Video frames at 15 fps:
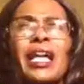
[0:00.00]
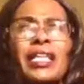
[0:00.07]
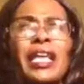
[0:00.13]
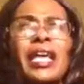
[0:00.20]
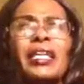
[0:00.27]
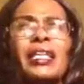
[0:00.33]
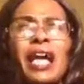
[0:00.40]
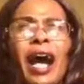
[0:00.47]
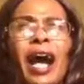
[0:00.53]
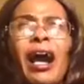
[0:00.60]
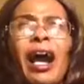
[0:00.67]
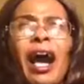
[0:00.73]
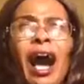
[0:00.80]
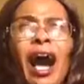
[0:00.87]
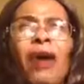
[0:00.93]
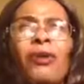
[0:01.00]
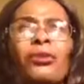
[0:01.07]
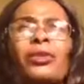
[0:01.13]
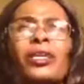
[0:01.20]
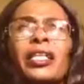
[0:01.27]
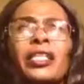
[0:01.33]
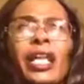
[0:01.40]
the uh,
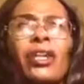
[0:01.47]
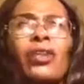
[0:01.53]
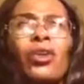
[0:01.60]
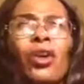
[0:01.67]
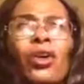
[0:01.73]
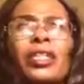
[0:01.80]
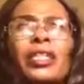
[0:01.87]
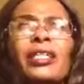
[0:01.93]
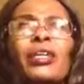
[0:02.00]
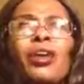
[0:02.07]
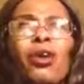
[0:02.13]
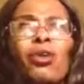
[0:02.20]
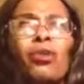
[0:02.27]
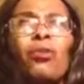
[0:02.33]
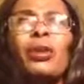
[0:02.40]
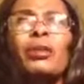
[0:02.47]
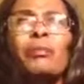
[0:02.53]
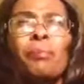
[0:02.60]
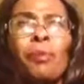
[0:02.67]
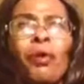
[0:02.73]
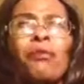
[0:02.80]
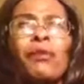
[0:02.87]
how the Lord will
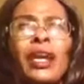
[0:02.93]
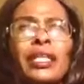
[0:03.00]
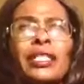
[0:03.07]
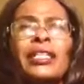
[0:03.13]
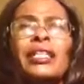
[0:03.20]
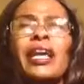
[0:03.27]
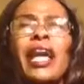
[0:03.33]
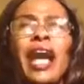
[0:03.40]
provide